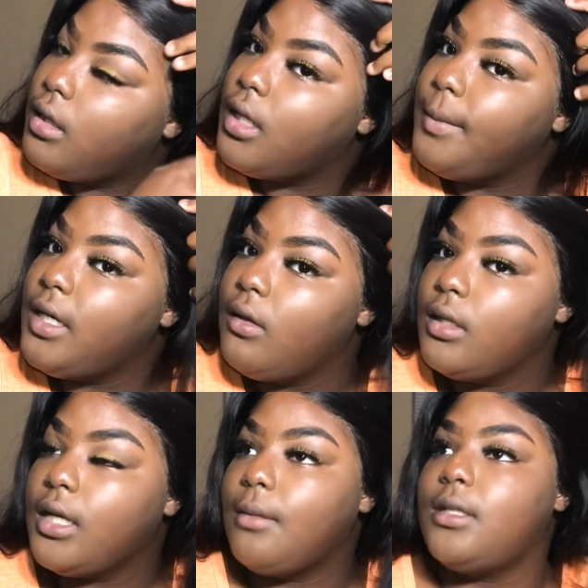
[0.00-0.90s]
let me go
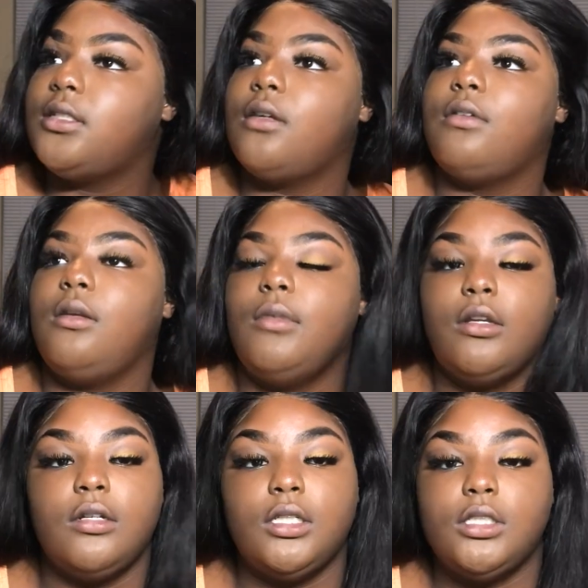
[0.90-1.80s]
look at myself in the
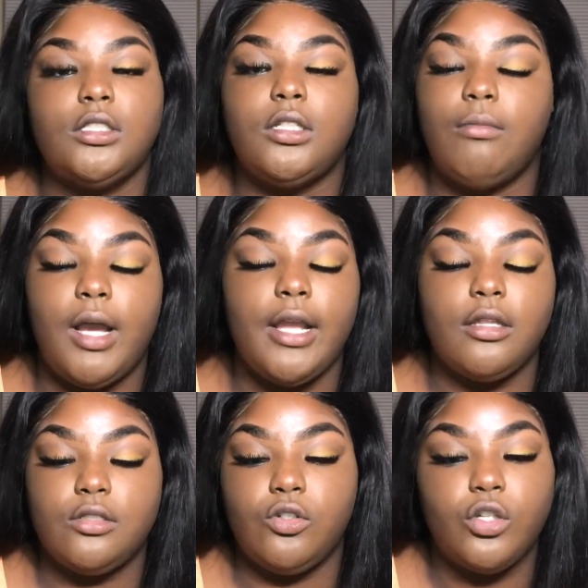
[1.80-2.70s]
mirror and just admire
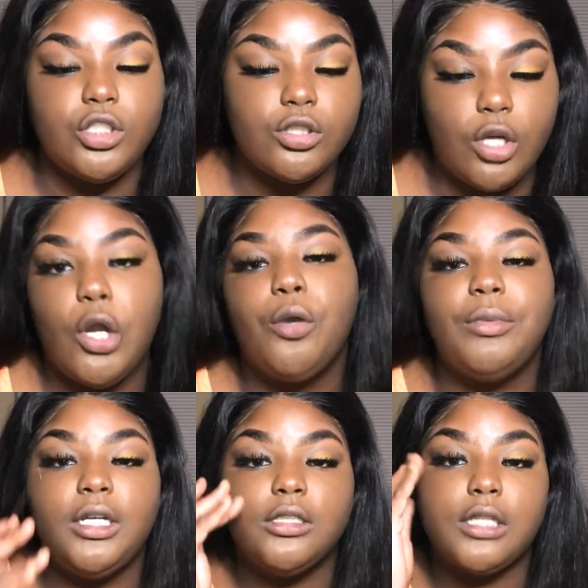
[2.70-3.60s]
this gorgeous girl,
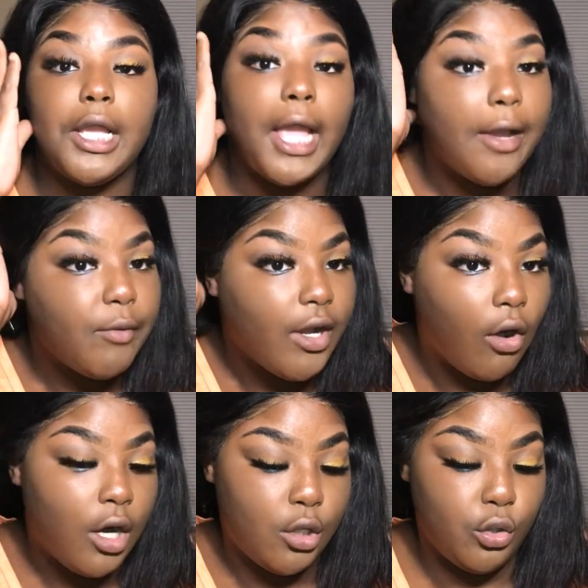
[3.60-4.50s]
because like, ain't we
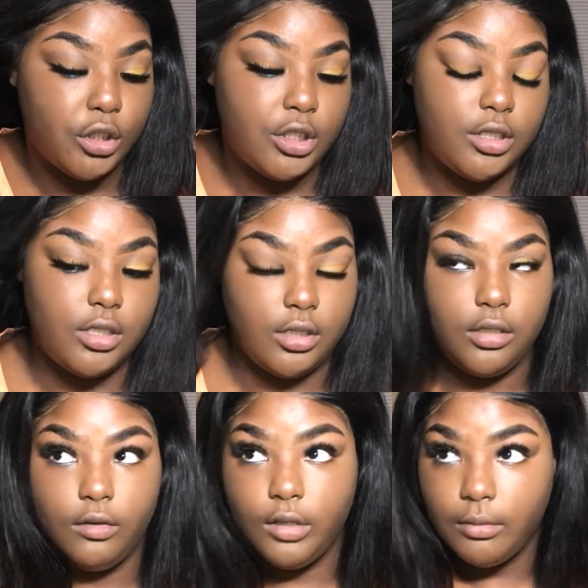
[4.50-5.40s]
all gorgeous,
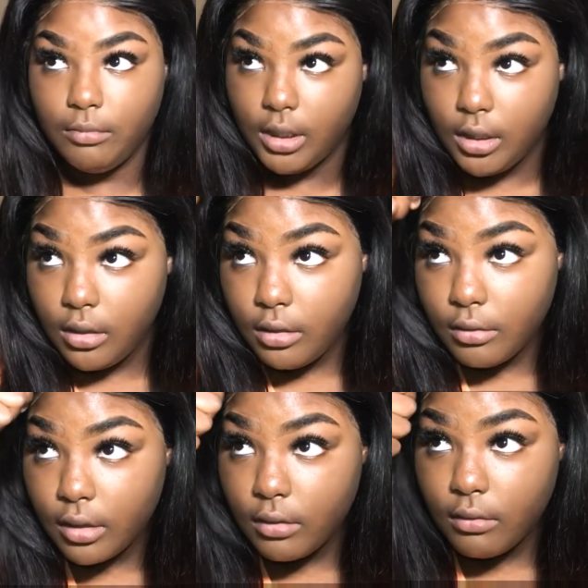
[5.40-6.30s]
including me,
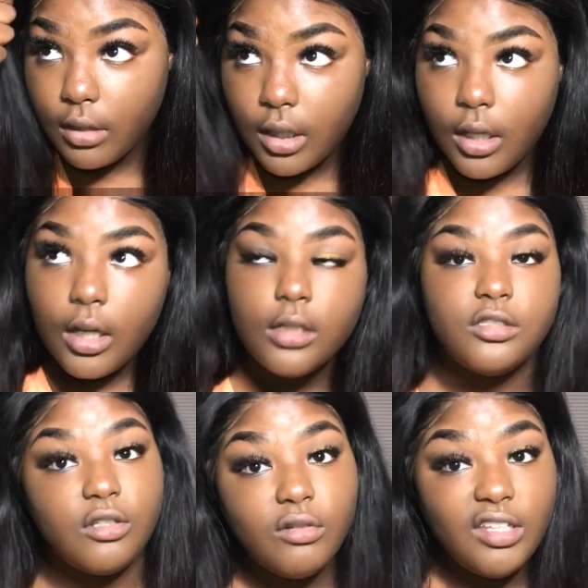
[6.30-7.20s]
you know?
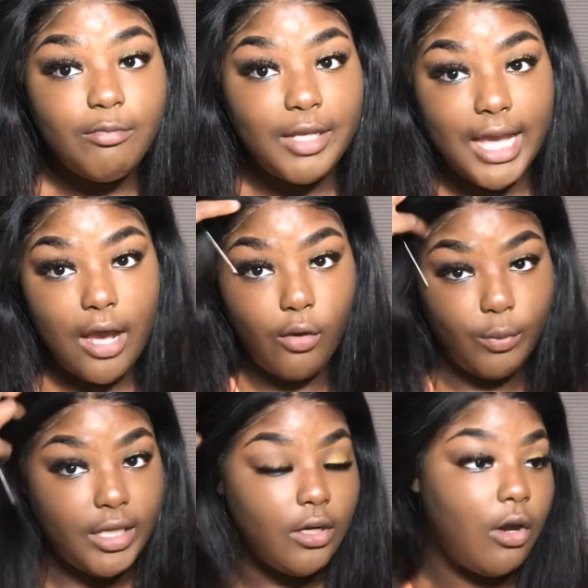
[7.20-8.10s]
Don't leave me out.
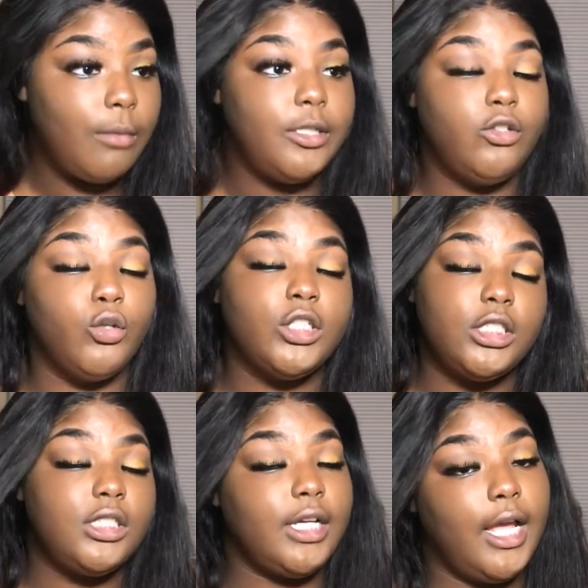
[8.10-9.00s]
We can all be
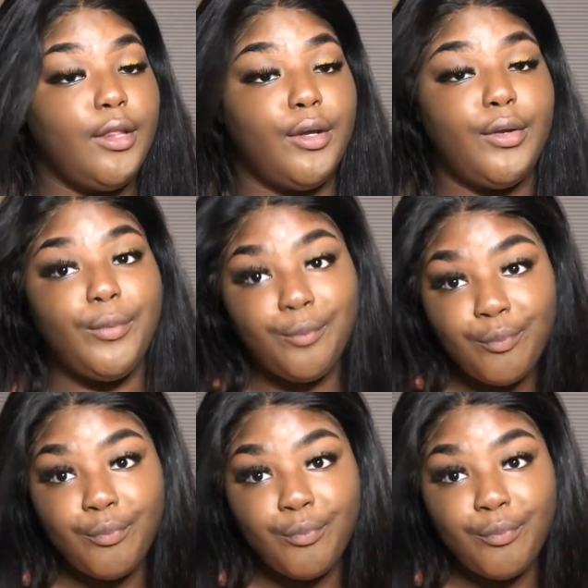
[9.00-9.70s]
gorgeous together.